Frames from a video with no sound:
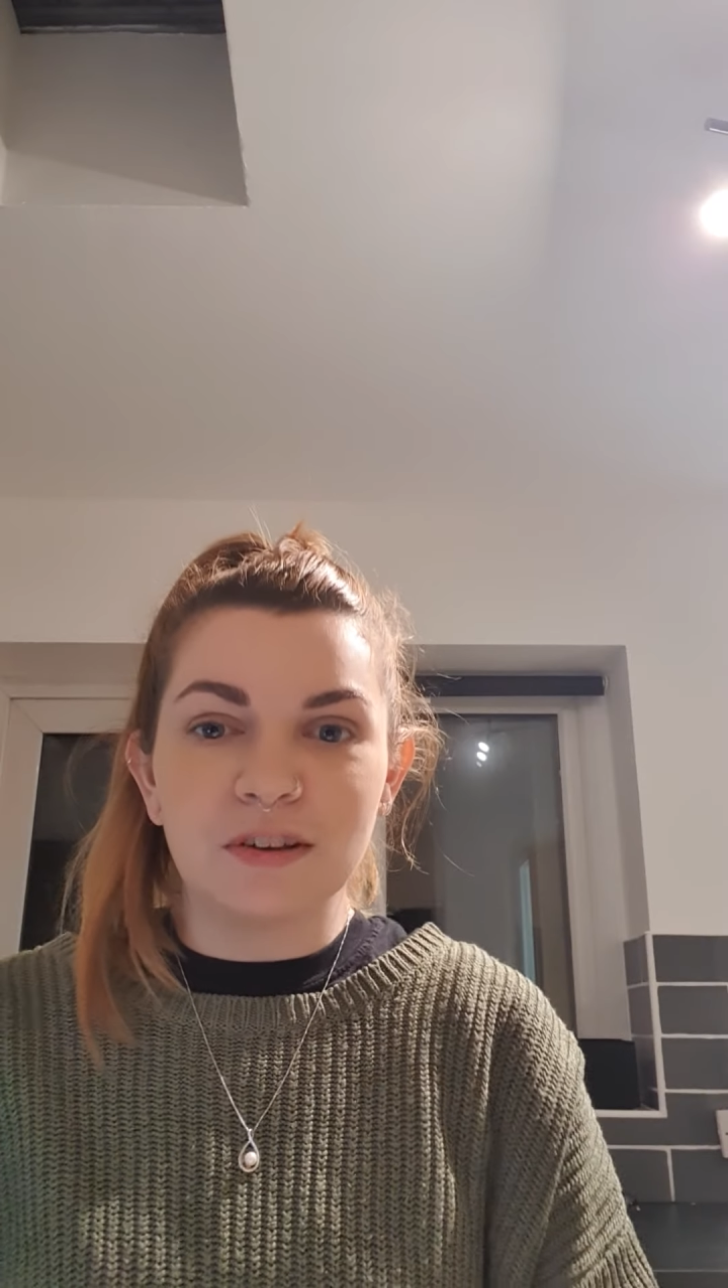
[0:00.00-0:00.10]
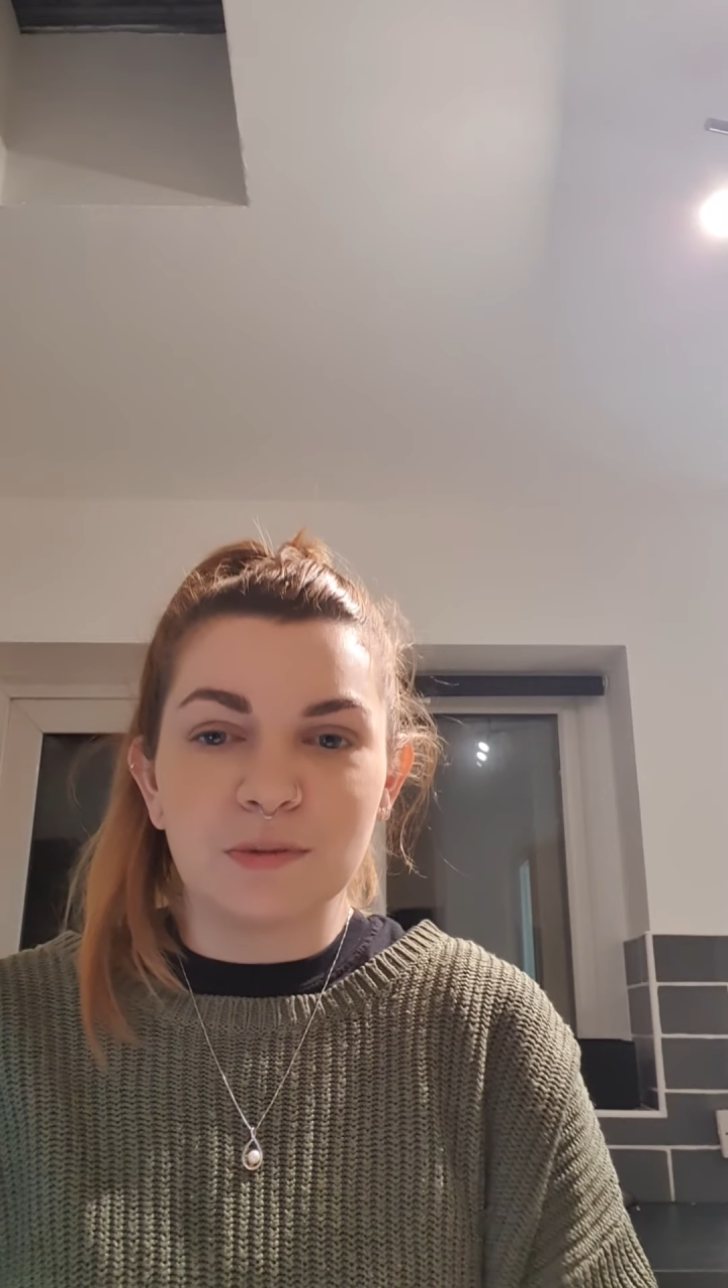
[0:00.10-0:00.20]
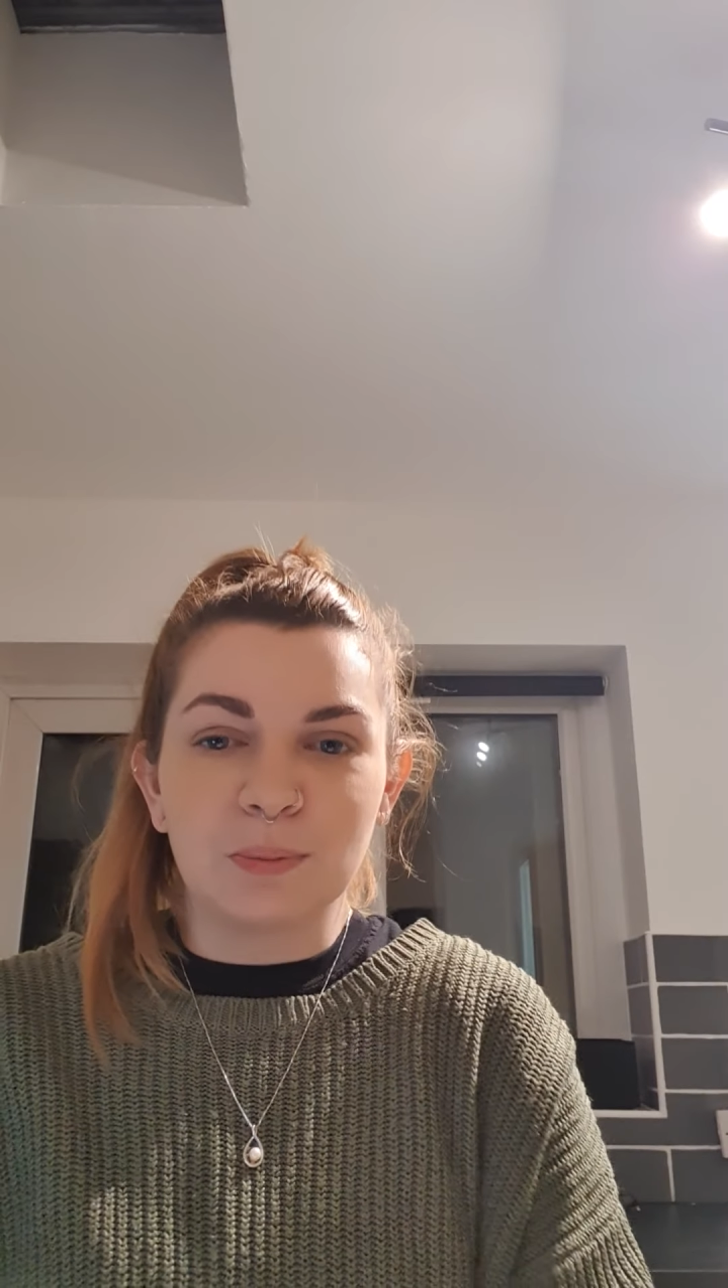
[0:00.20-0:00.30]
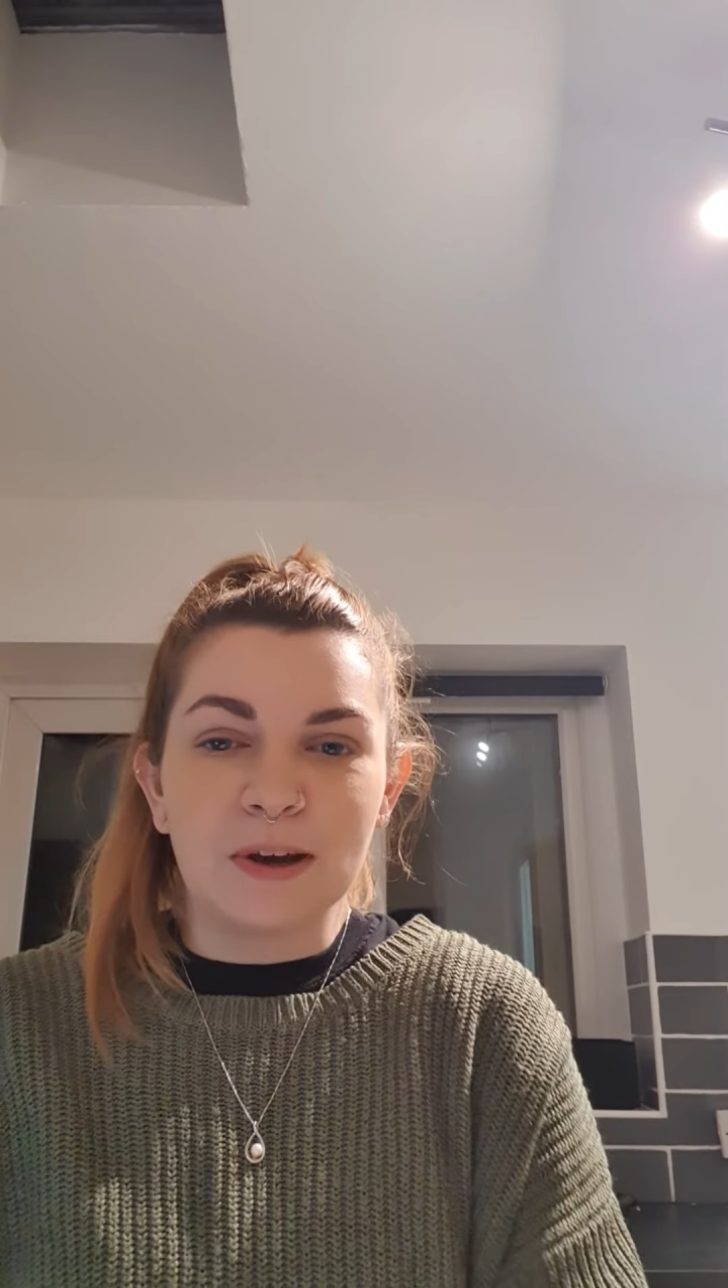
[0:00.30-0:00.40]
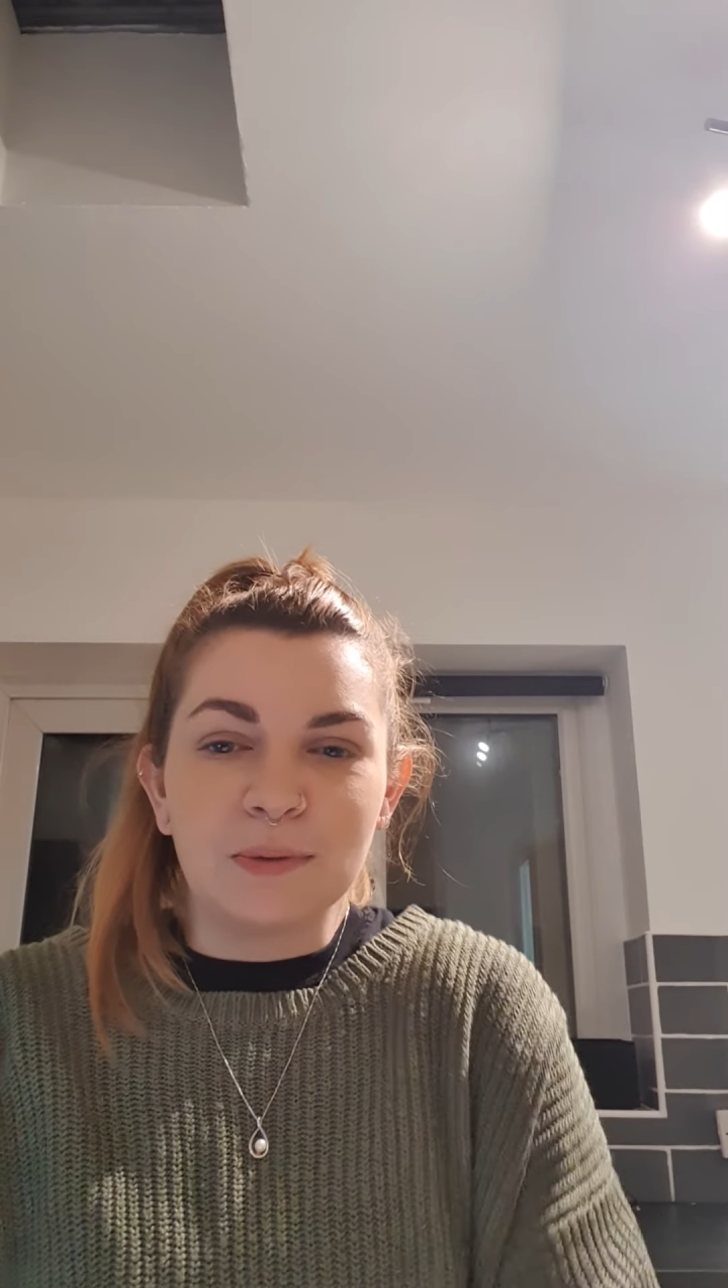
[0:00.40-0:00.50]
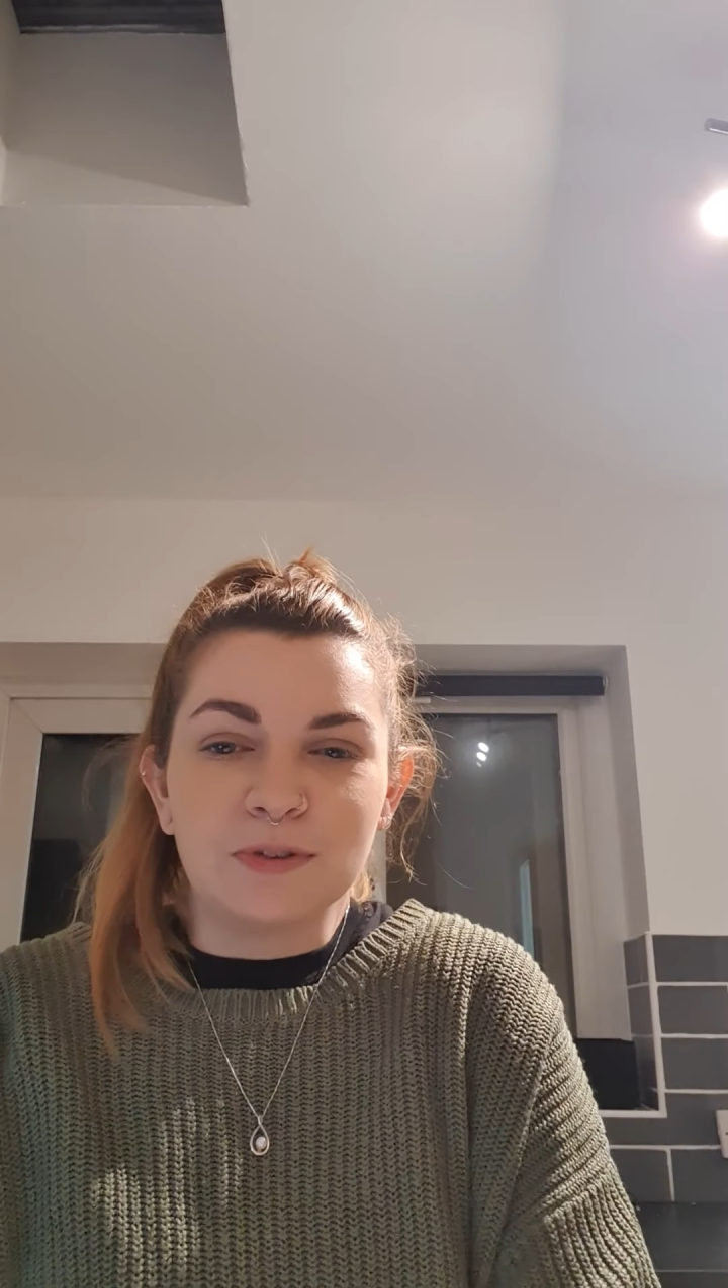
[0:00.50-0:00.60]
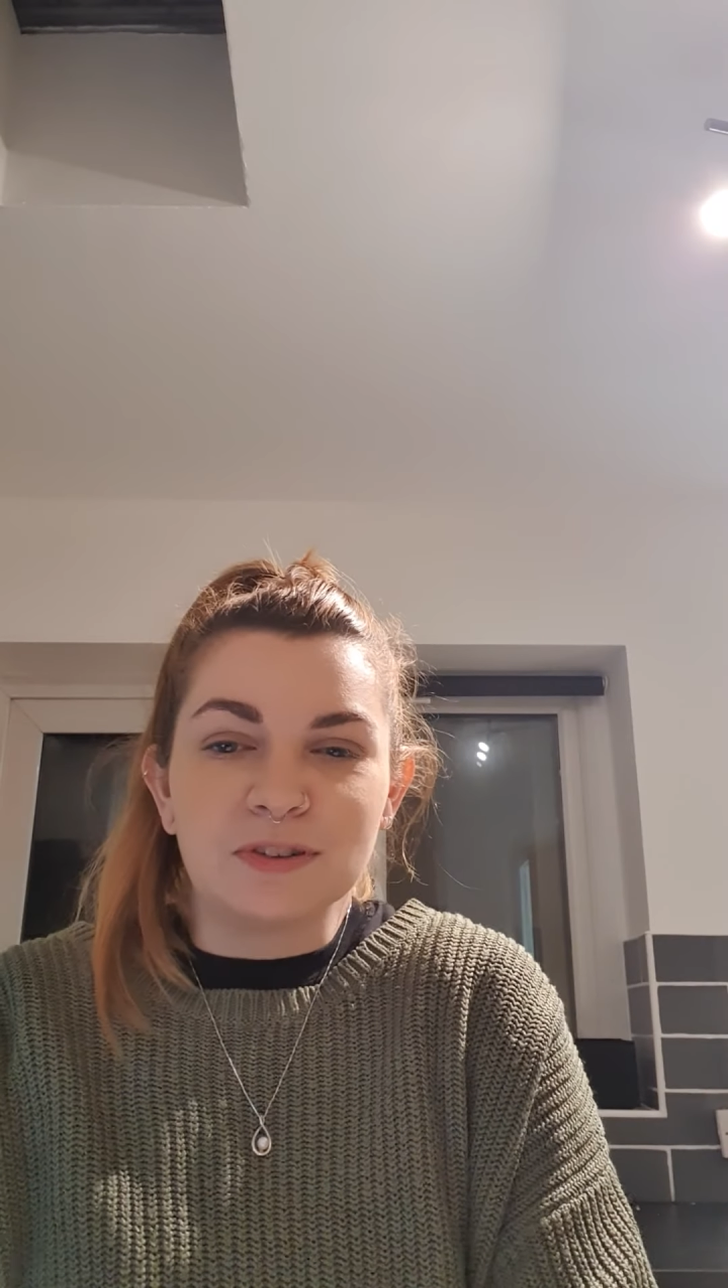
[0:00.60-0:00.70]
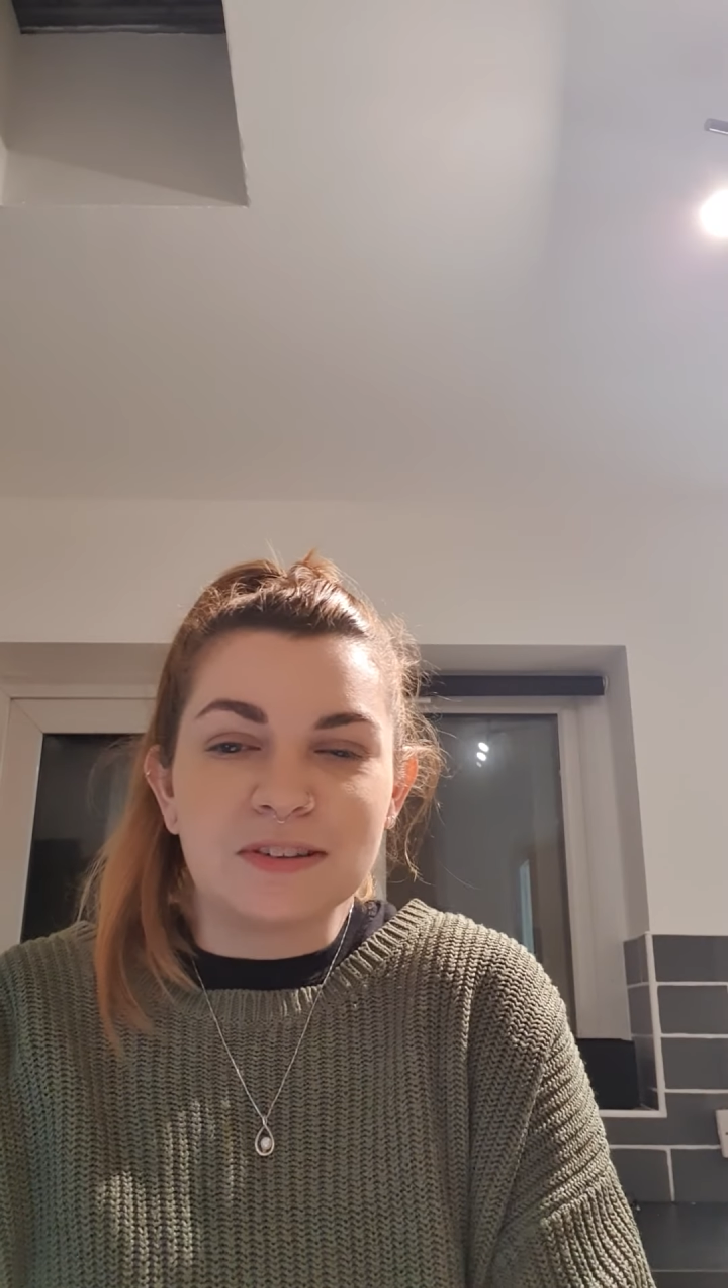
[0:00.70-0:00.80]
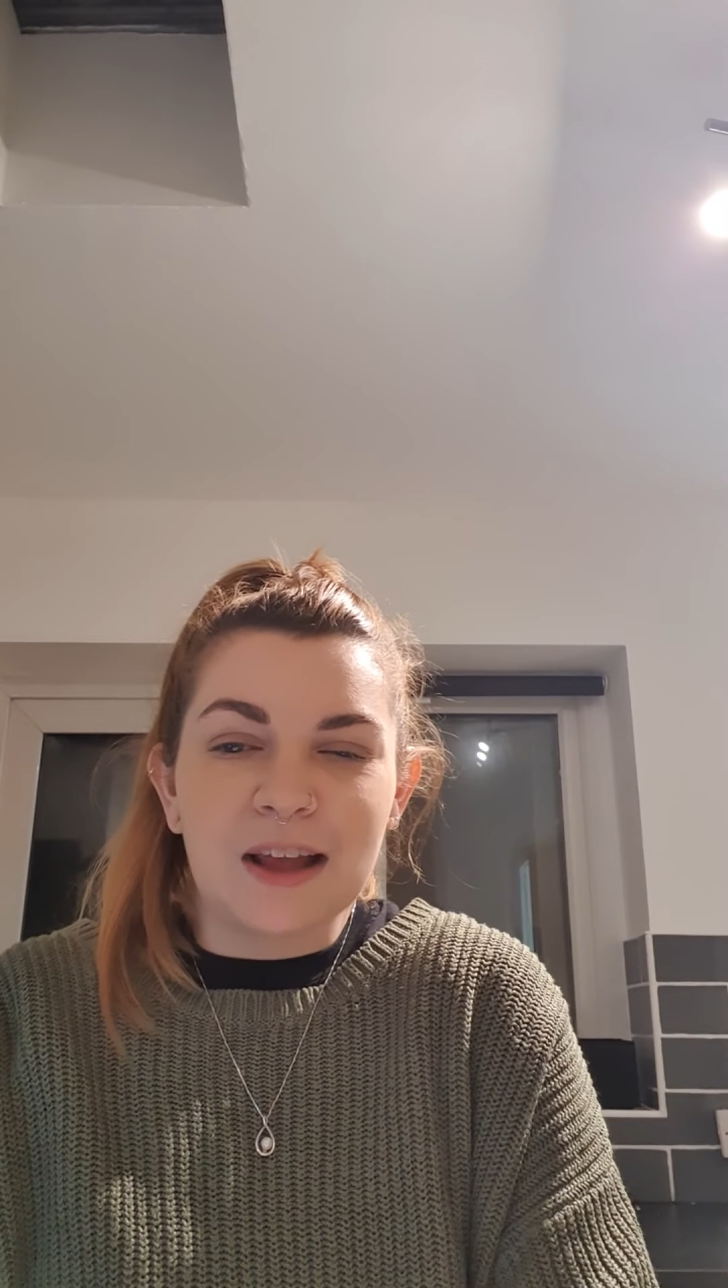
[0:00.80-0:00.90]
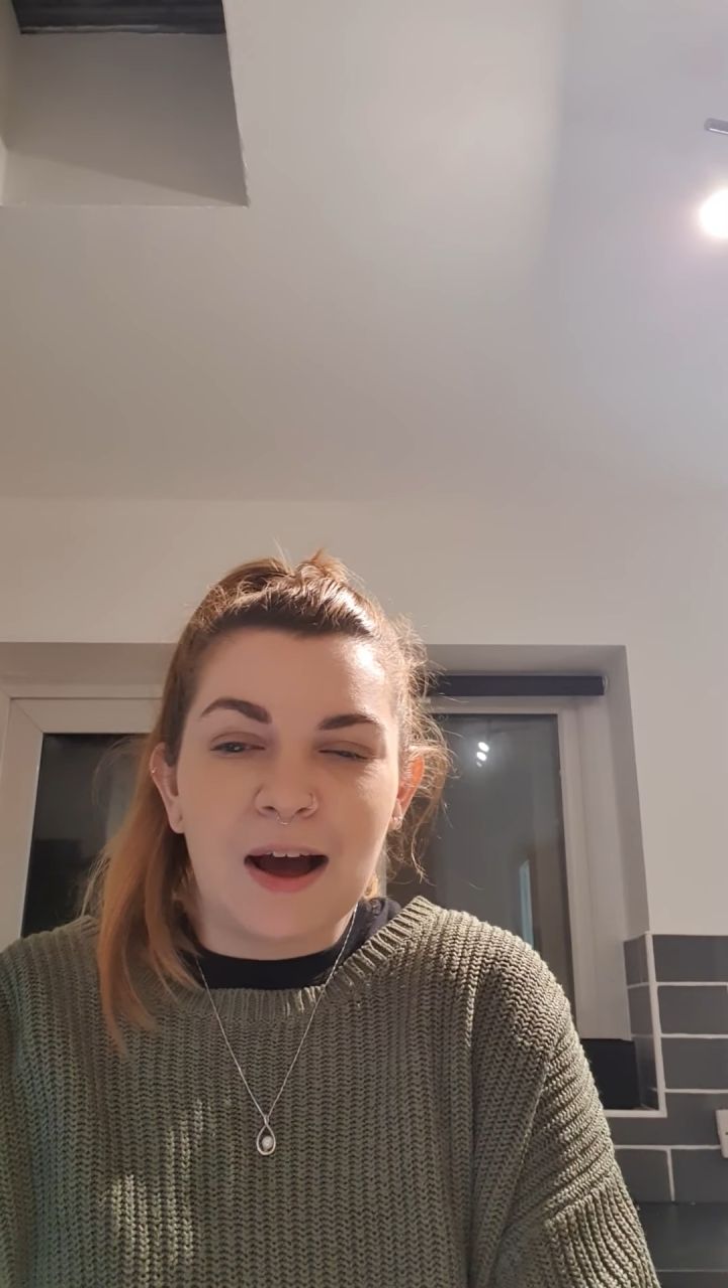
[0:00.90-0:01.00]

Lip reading: this week, which is